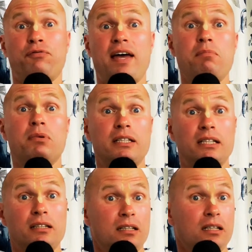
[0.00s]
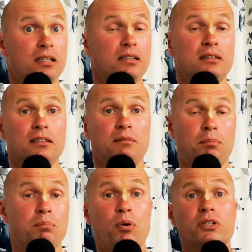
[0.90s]
family.
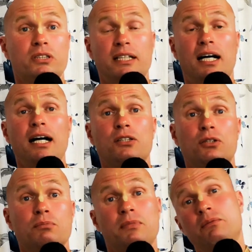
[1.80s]
Personally, I don't.